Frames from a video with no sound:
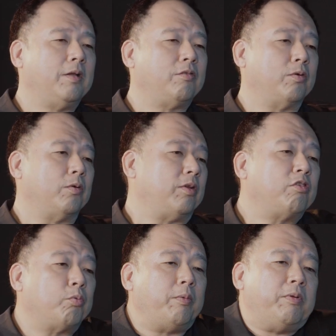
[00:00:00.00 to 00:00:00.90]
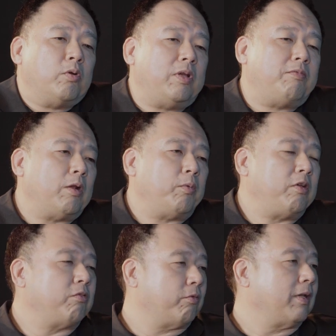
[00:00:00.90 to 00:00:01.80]
So this way, we don't need
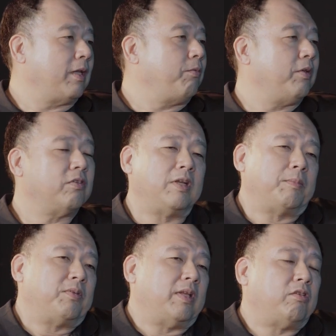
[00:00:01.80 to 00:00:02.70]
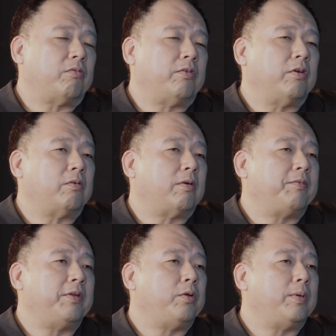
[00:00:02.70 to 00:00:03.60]
valuation really. We just take a percentage of your
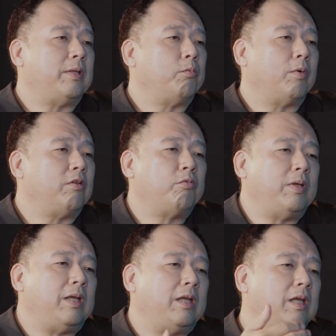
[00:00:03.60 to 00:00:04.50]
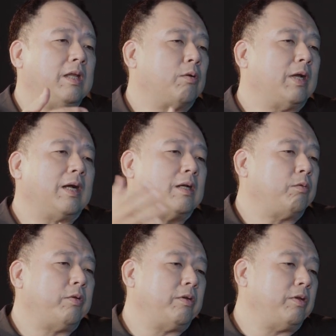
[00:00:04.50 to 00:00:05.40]
revenue, and once we hit our
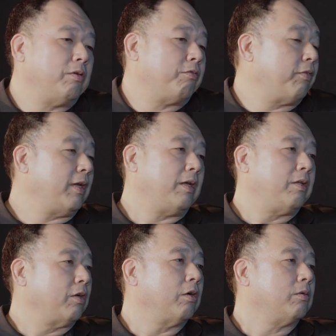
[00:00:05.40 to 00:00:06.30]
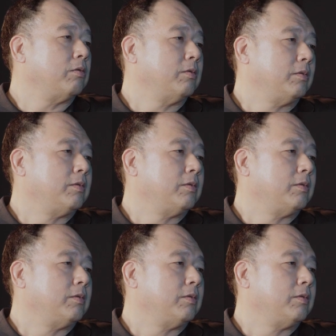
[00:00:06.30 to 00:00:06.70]
target, you're free to go.